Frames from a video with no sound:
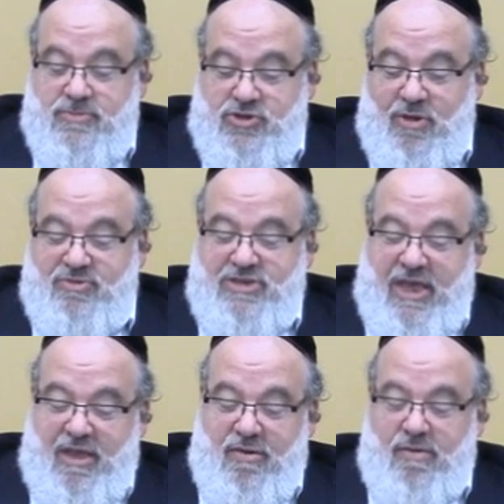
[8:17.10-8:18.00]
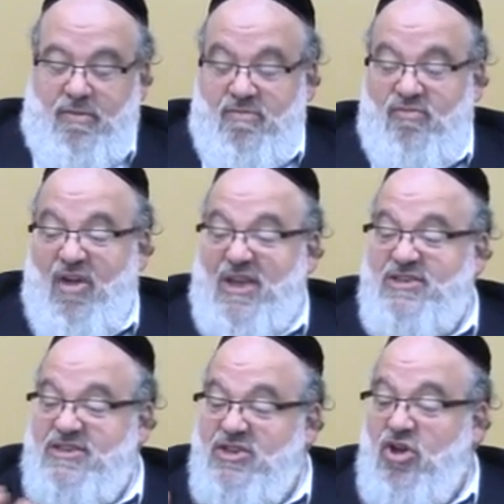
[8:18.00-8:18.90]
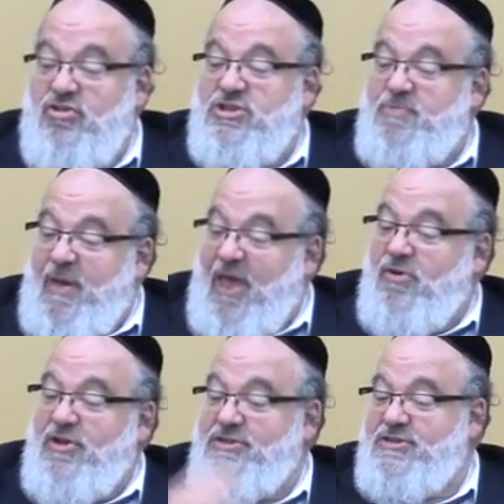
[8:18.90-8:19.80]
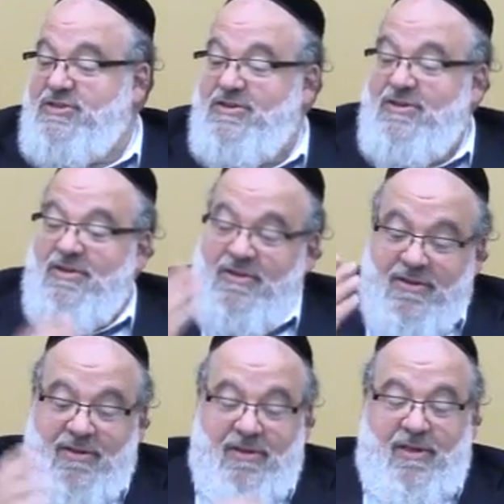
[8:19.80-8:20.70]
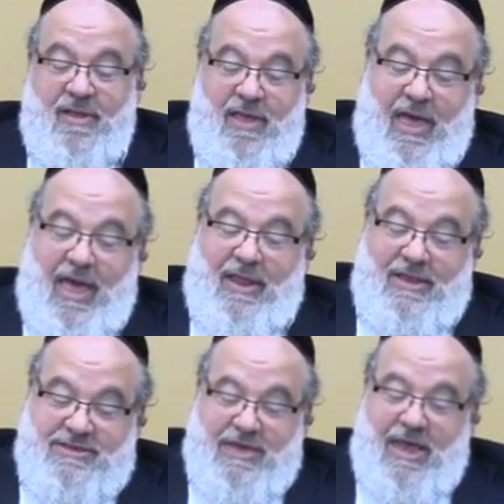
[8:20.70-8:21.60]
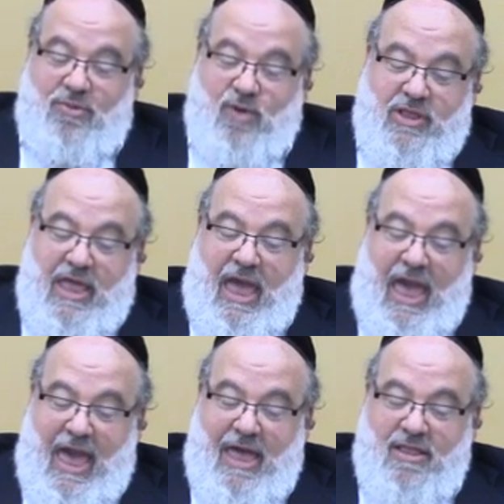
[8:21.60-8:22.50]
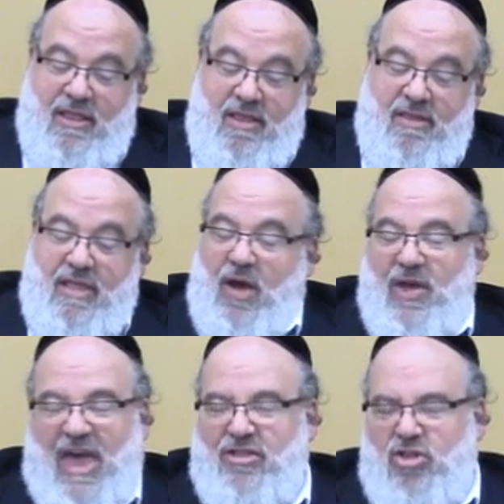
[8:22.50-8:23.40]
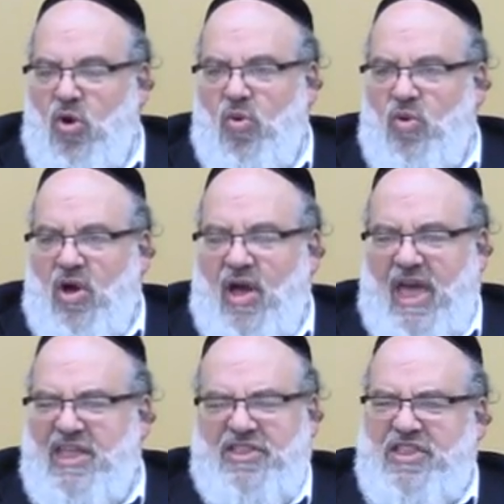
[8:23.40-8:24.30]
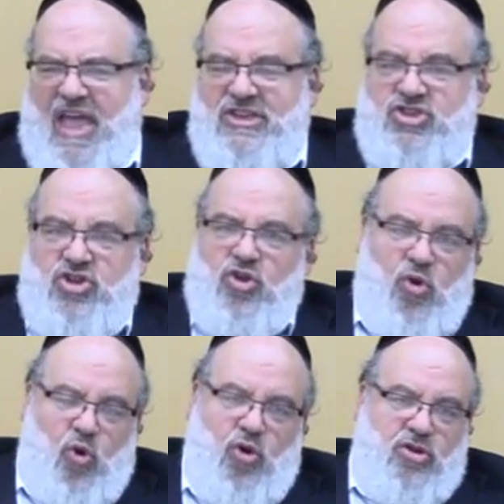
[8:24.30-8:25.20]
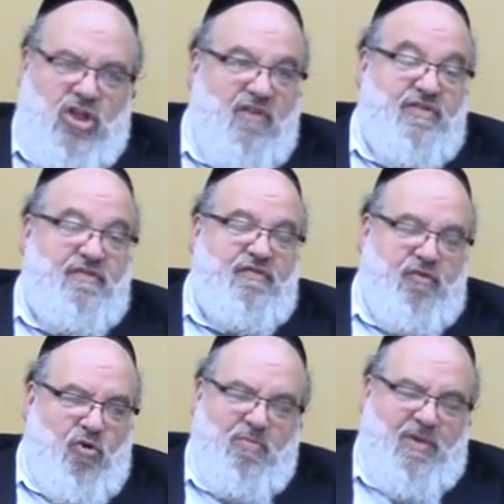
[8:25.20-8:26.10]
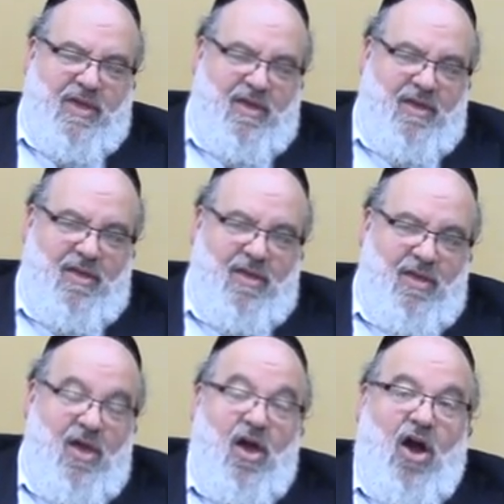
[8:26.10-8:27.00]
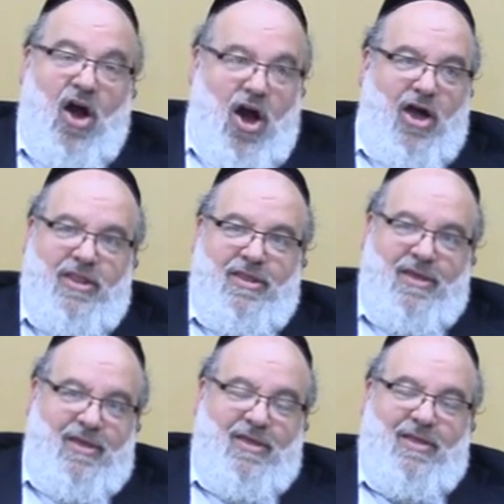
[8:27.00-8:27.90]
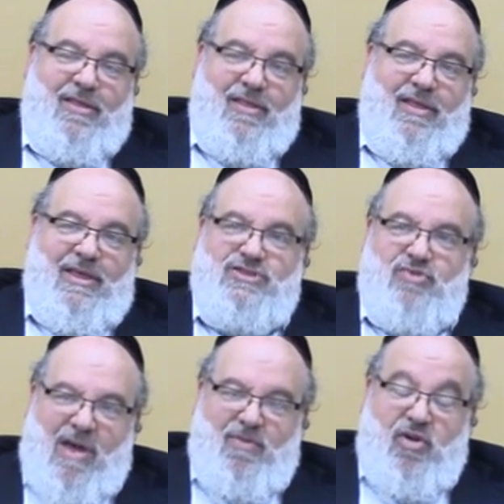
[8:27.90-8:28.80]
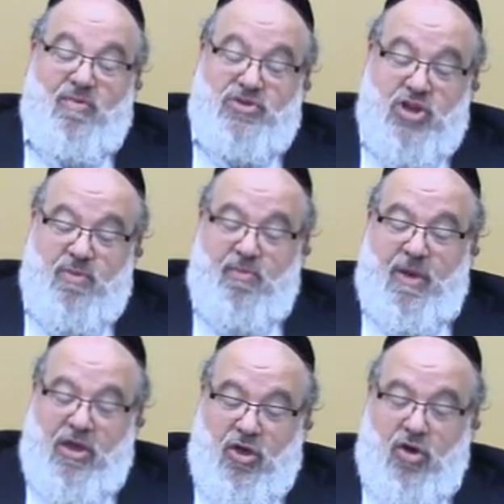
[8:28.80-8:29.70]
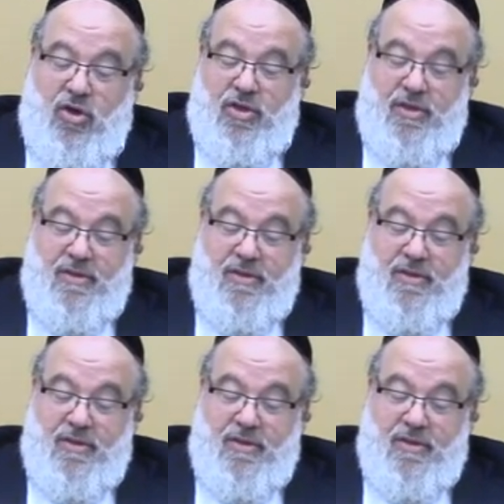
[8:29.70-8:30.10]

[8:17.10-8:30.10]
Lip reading: Some say, actually he told his parents, and he said what they had. Now he had no intention at all of informing on his Rebbe Reb Shimon bar Yochai.